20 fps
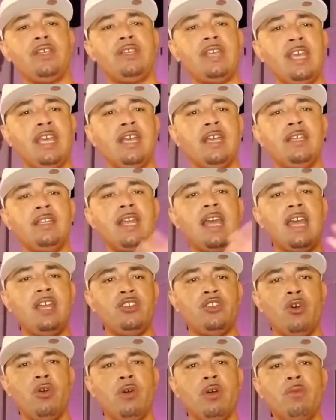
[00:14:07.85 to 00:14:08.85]
kicking a
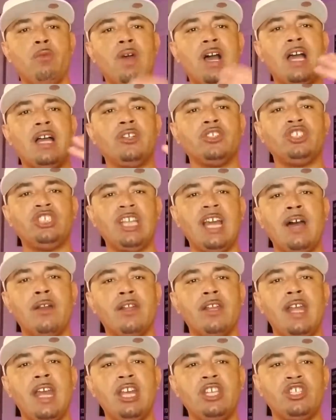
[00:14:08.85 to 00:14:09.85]
door while
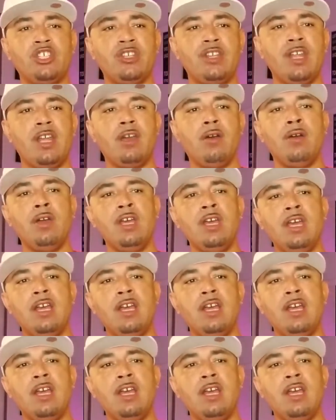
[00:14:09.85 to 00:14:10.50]
shouting at Chanel